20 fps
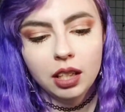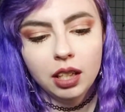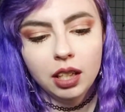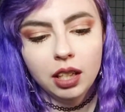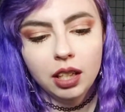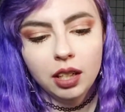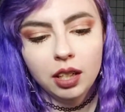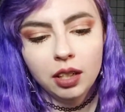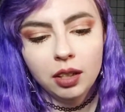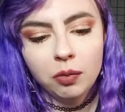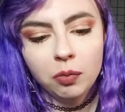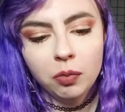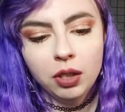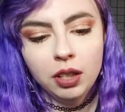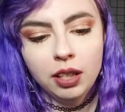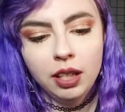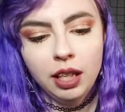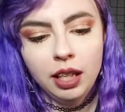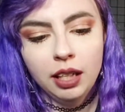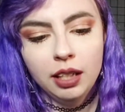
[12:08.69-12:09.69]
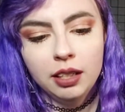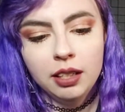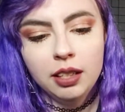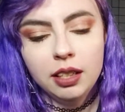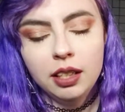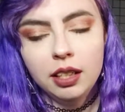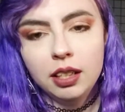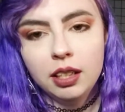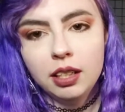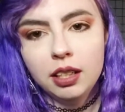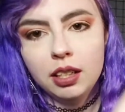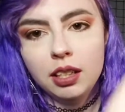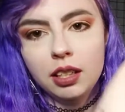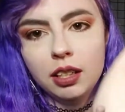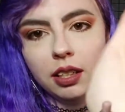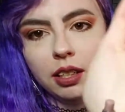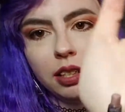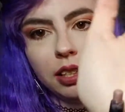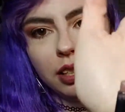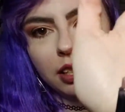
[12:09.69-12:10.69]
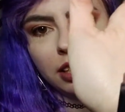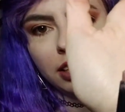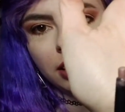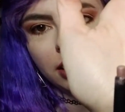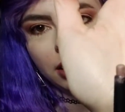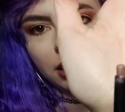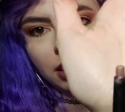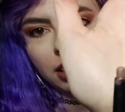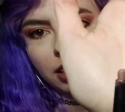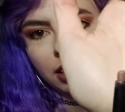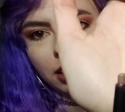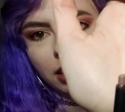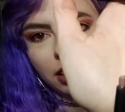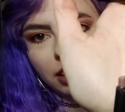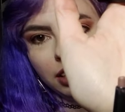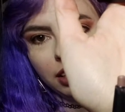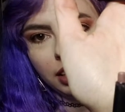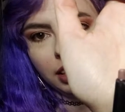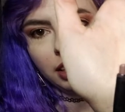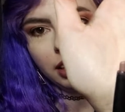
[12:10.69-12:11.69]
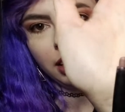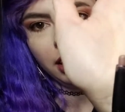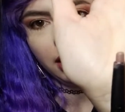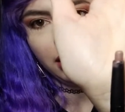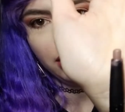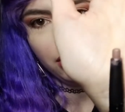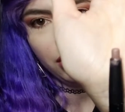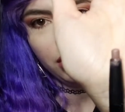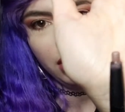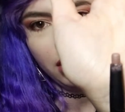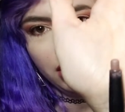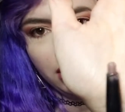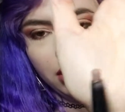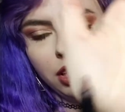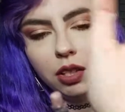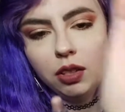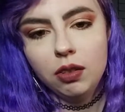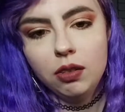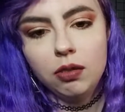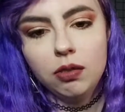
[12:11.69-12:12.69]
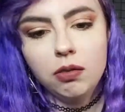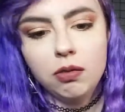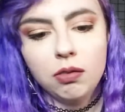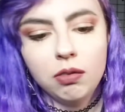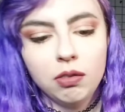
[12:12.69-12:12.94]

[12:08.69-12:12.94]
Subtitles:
on one end it is like an eyeshadow